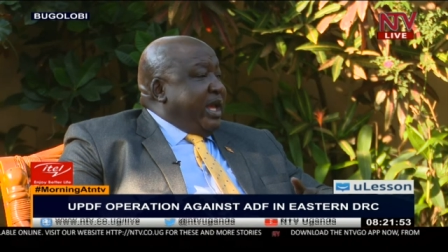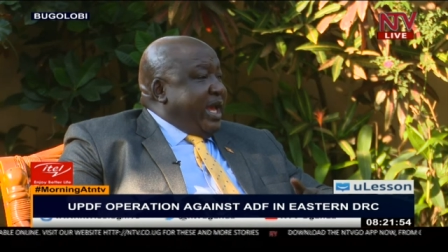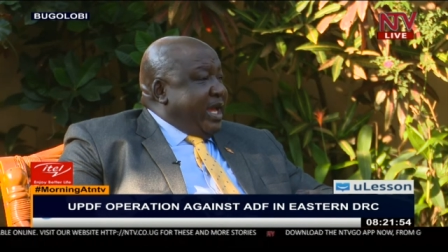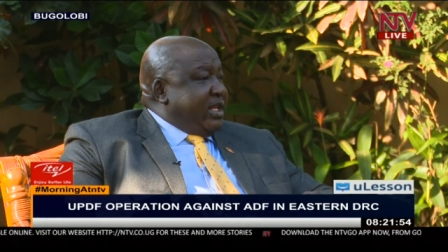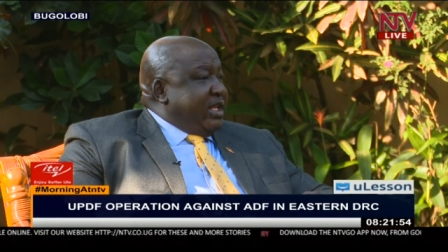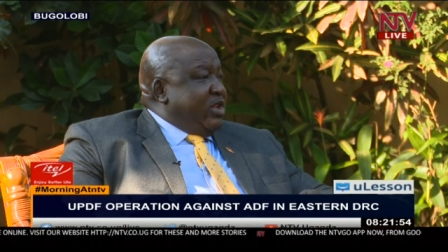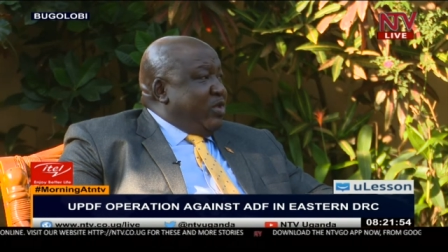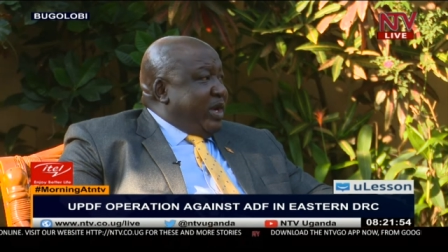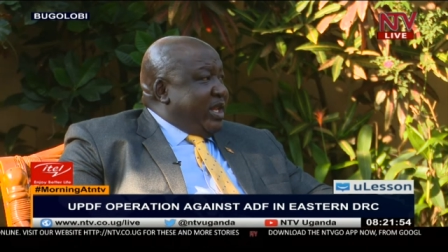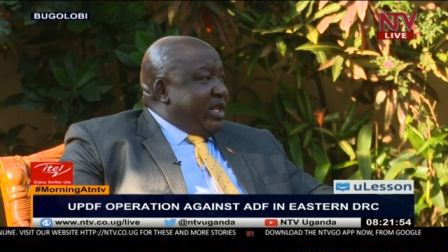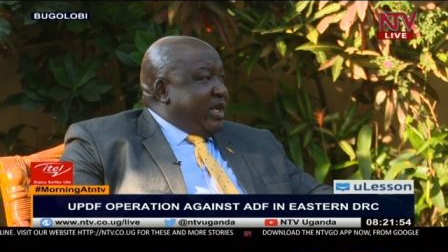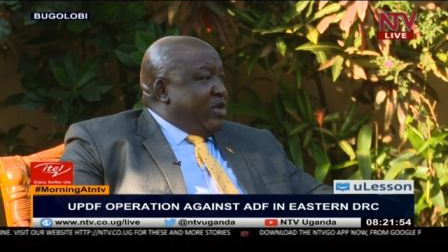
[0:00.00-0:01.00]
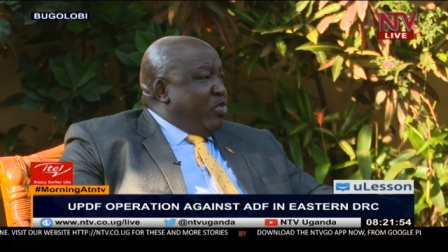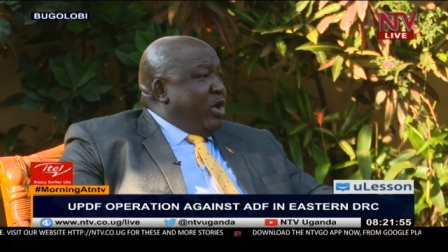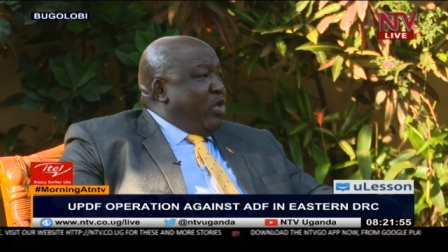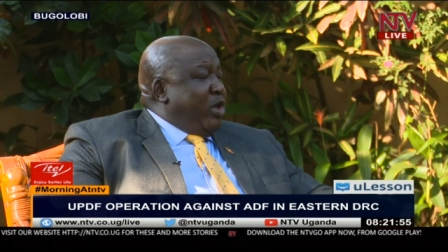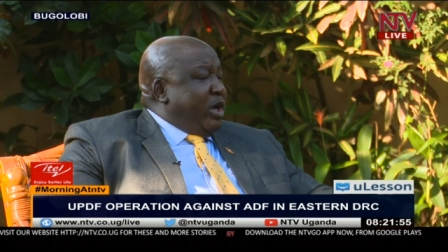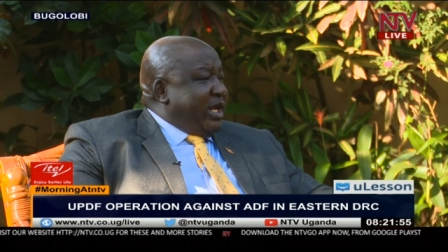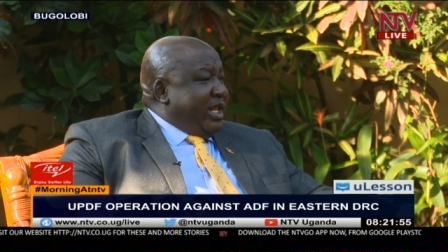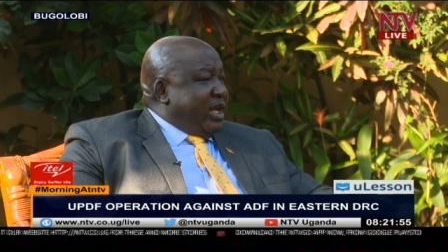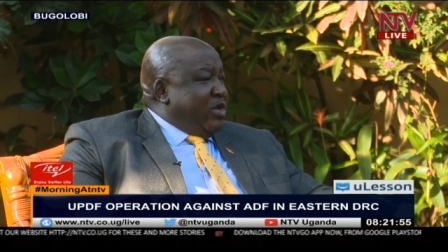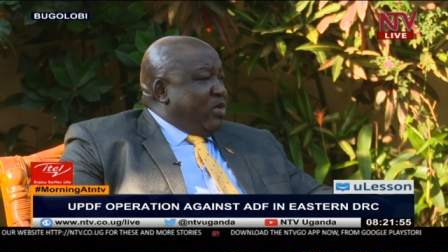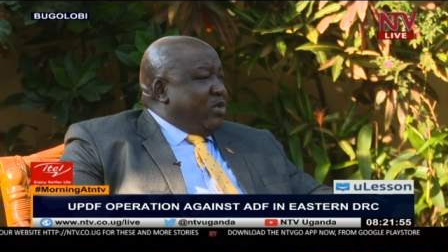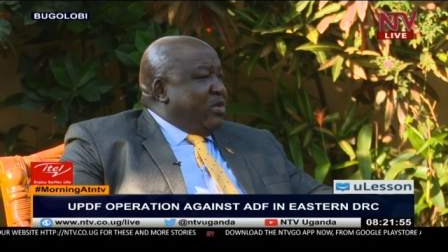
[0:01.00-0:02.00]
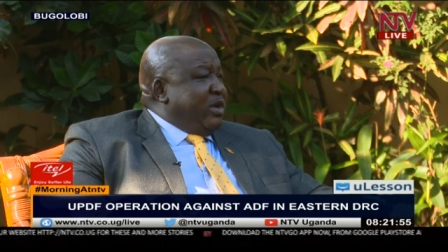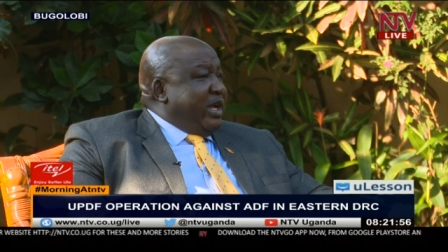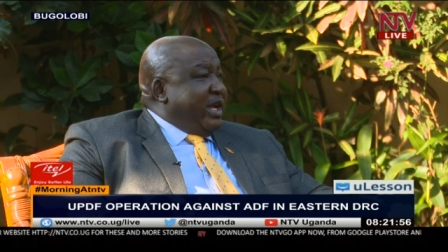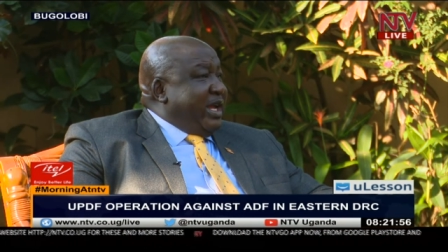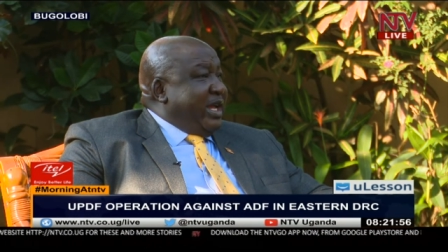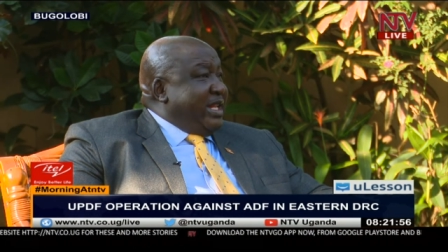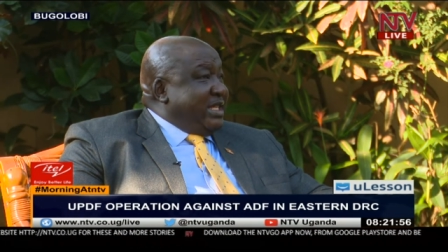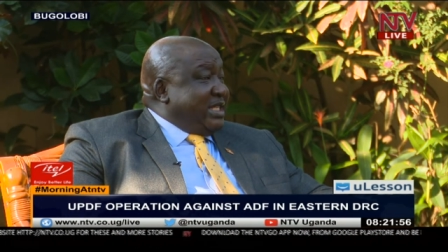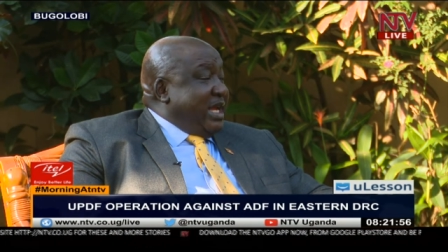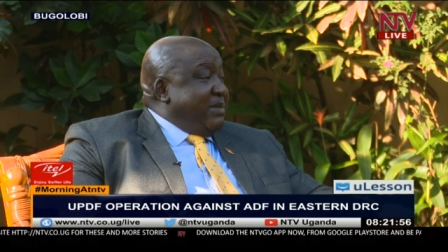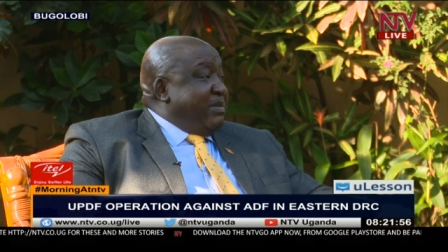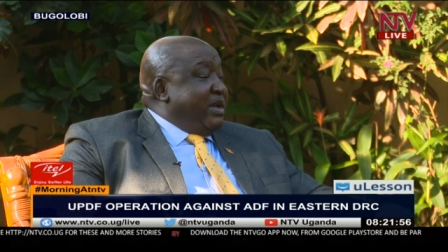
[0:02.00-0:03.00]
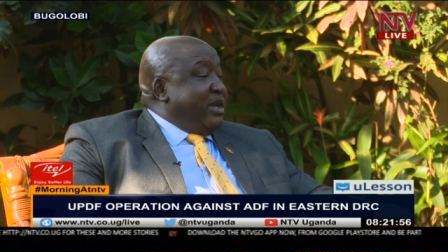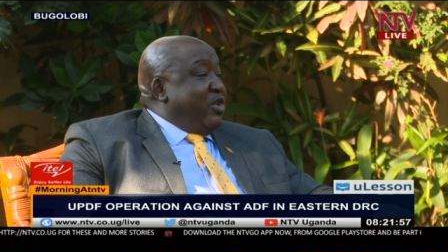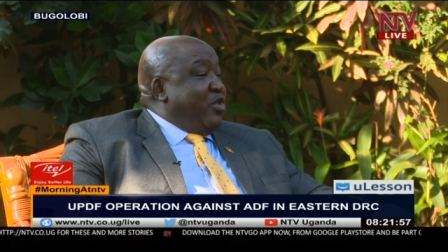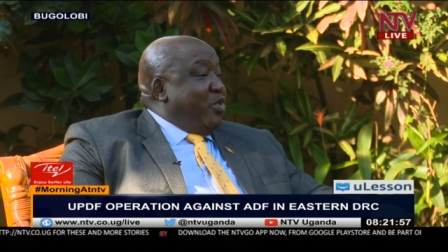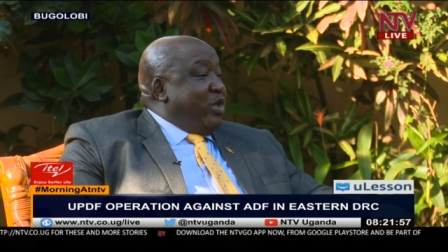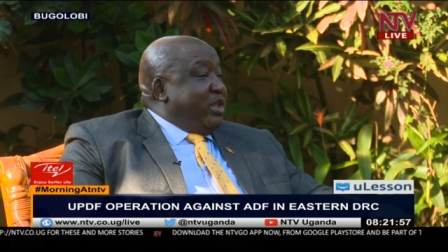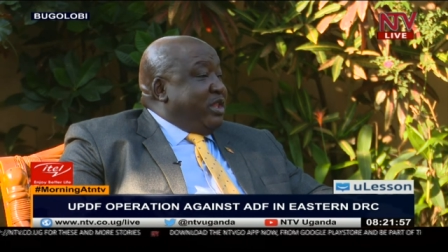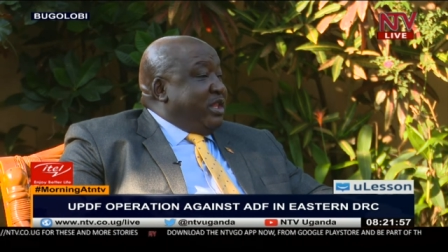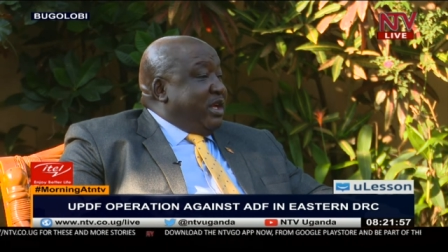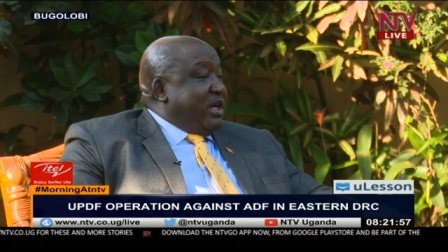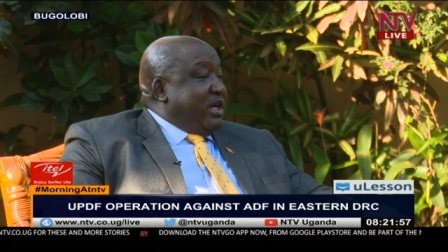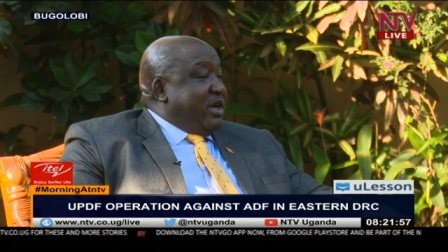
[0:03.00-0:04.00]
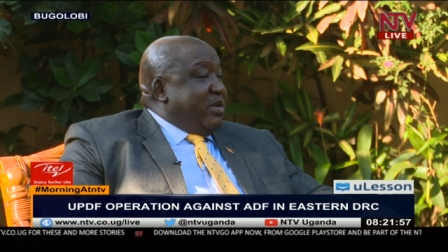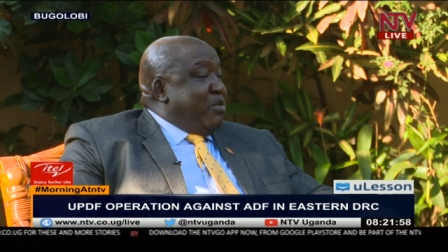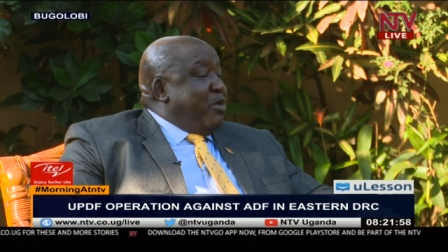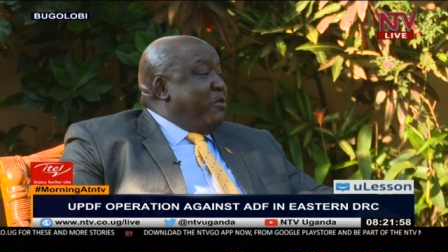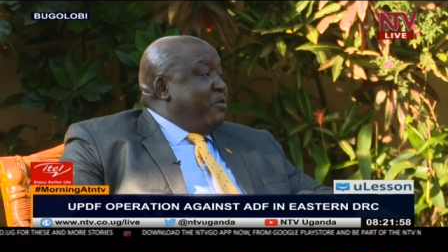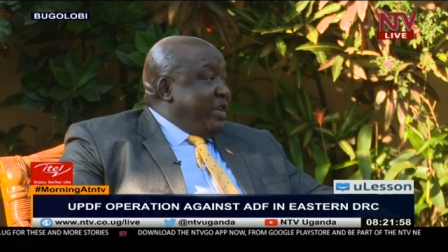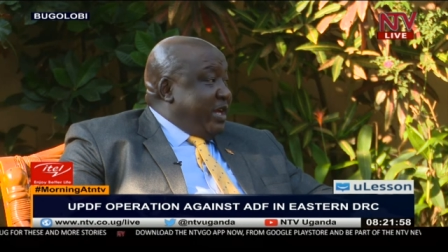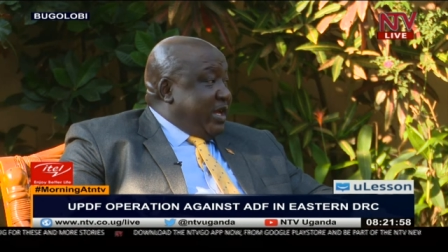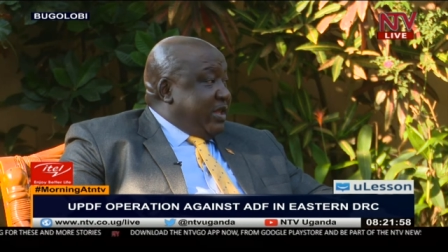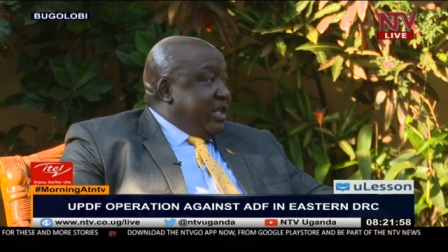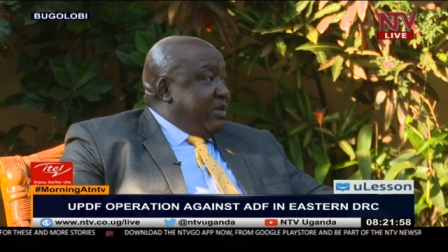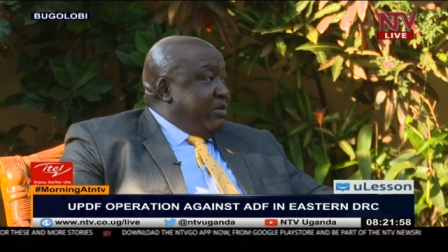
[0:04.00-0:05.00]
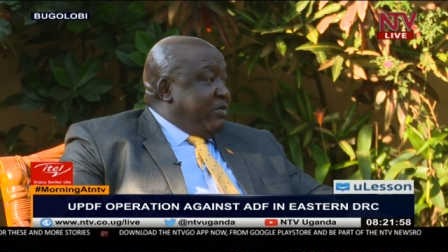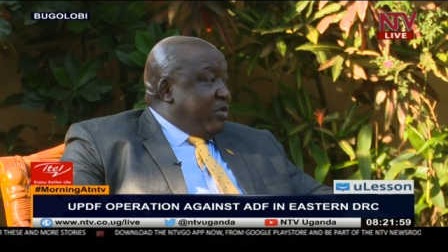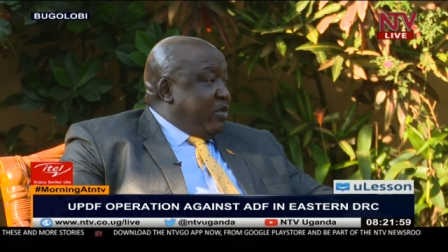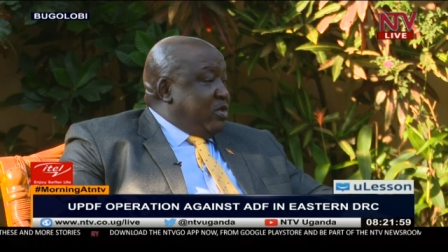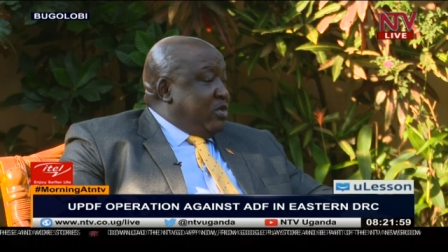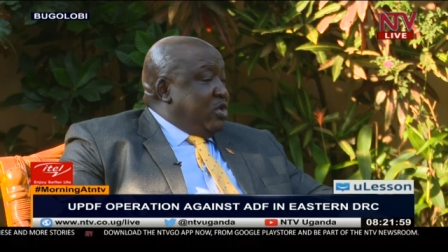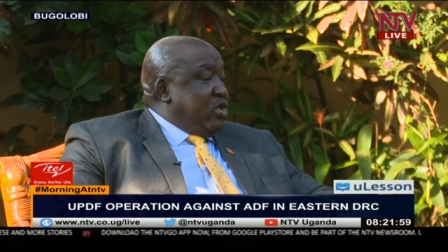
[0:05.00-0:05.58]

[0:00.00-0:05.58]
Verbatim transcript: And in Uganda, we're working now, and this time with uh, more vigor than before,